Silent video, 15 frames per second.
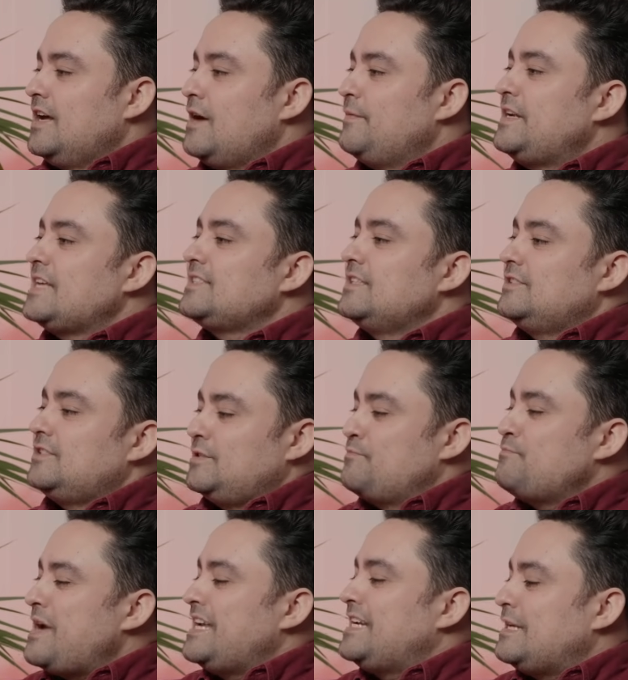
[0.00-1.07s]
I mean, hasn't it just
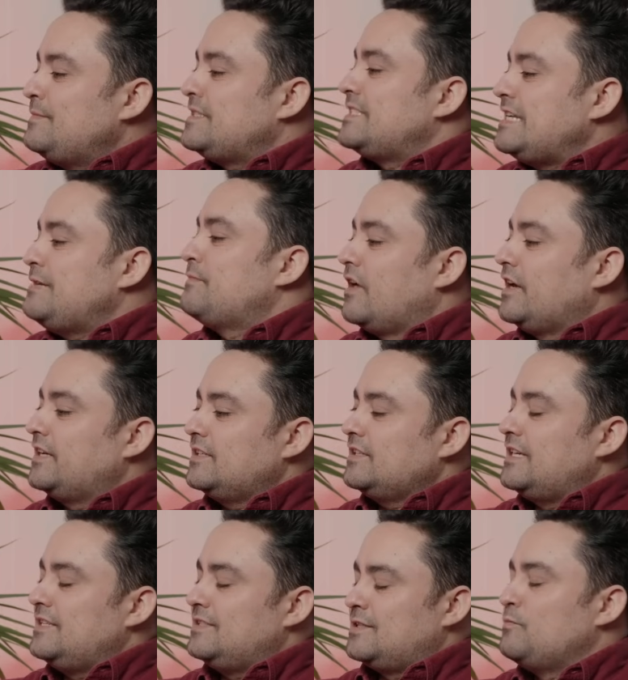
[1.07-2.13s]
made him seem like
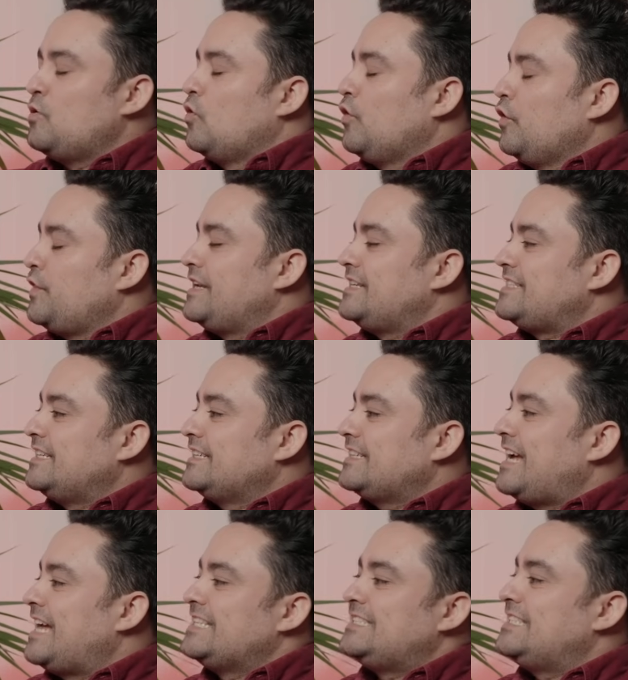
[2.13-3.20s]
he's the more authentic
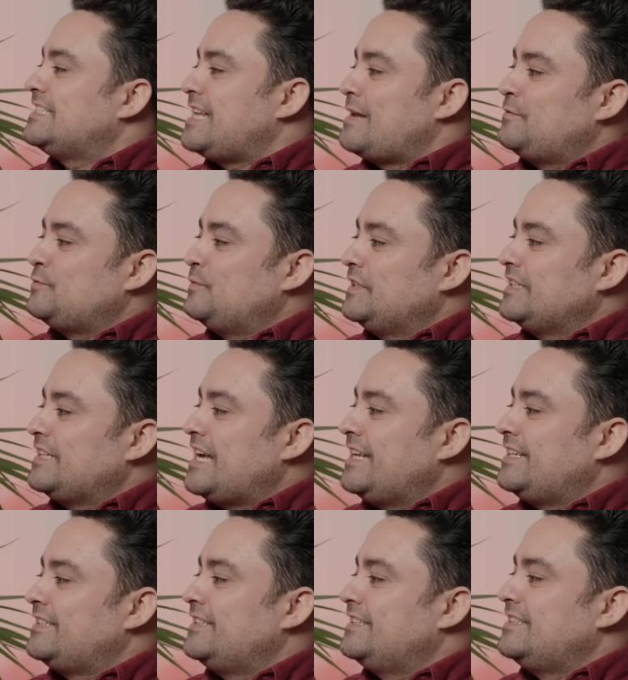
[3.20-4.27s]
anti-establishment
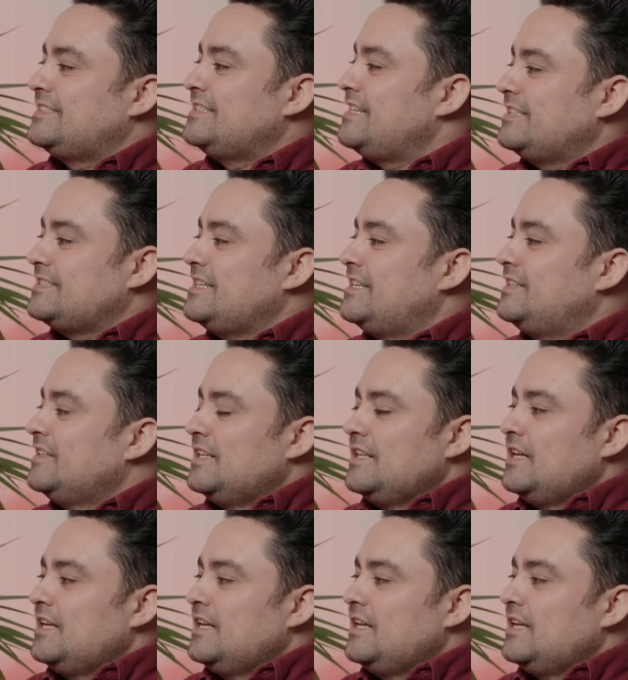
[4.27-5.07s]
candidate? Isn't it?